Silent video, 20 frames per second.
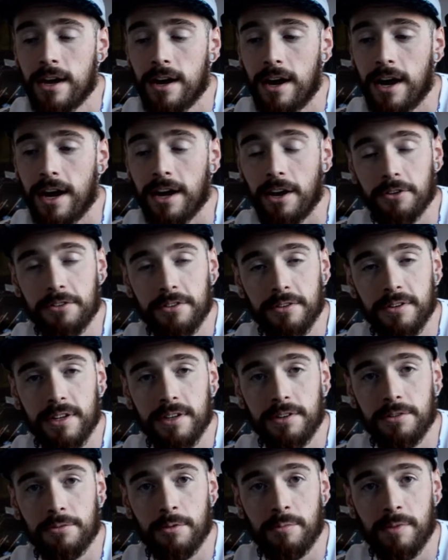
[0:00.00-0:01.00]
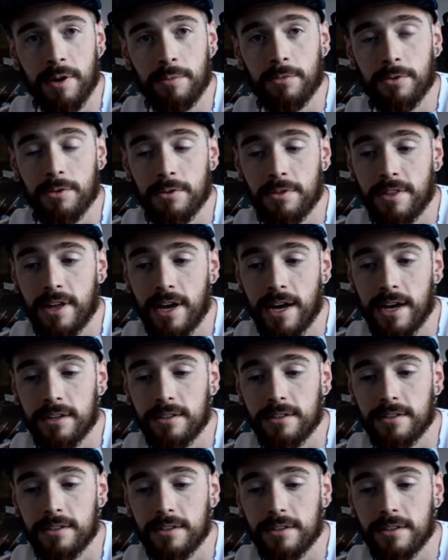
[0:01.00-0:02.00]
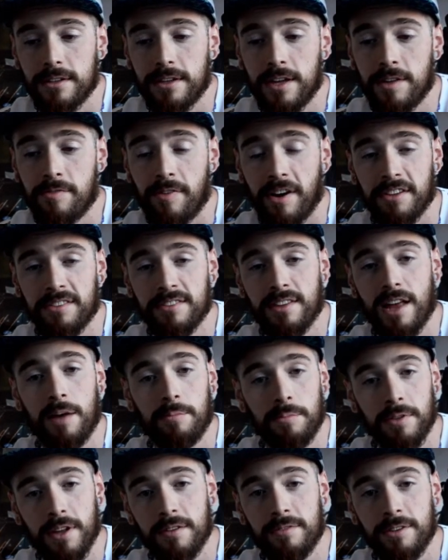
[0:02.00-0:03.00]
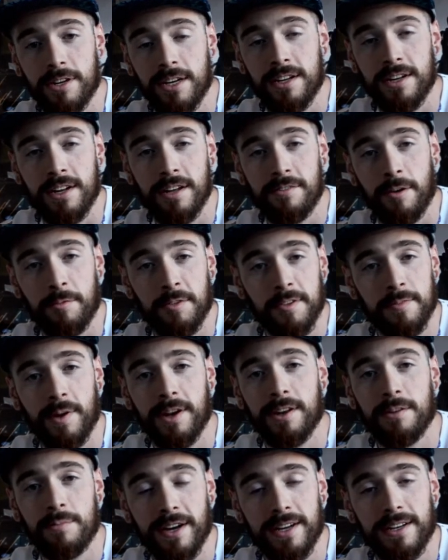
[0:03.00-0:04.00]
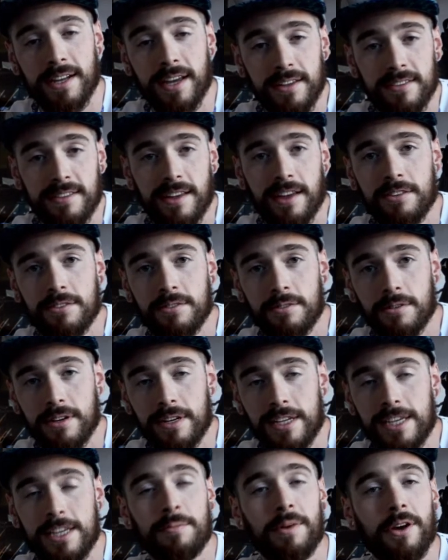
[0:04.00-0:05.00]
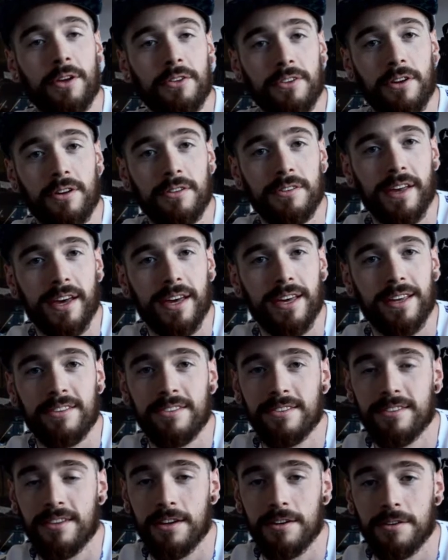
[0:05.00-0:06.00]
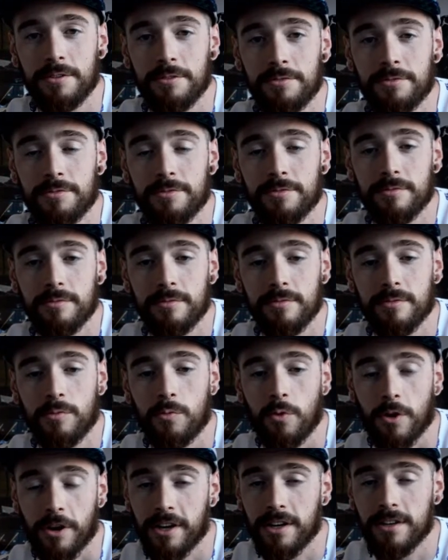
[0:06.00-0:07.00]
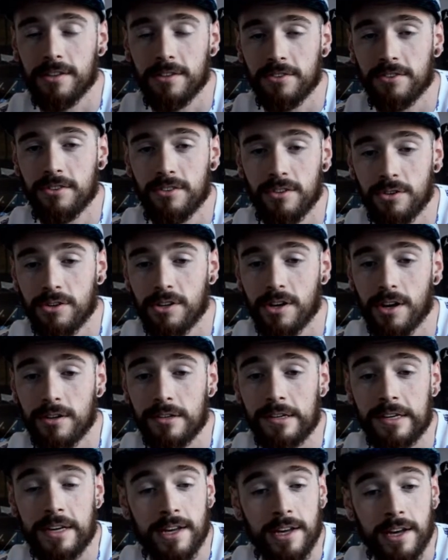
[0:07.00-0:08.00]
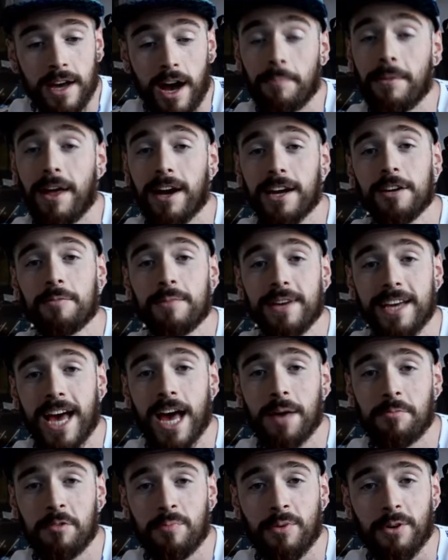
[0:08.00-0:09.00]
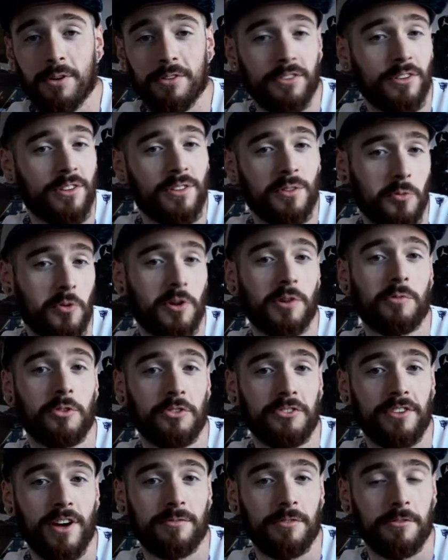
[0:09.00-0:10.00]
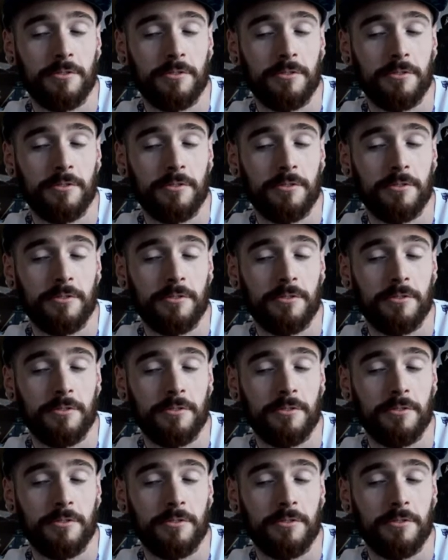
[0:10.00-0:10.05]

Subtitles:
I also need to remember that if I stop loving it, if I'm spending my days answering emails all day instead of working in the studio, I'm not going to be a happy person, and the work will suffer